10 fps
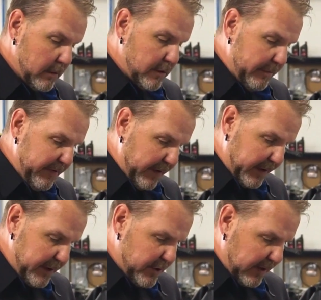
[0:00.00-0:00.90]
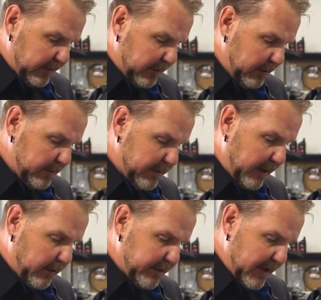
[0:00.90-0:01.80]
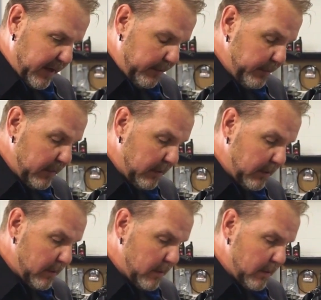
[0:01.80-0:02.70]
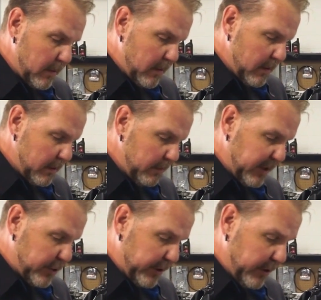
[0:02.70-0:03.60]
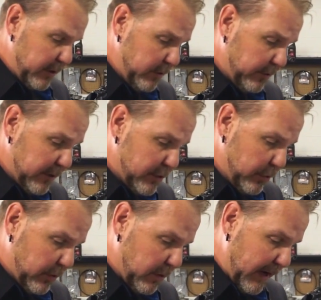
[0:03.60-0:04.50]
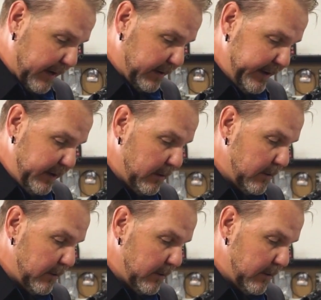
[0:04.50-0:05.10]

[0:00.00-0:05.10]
Just be very gentle, take your time. Make sure you're using the tool correctly.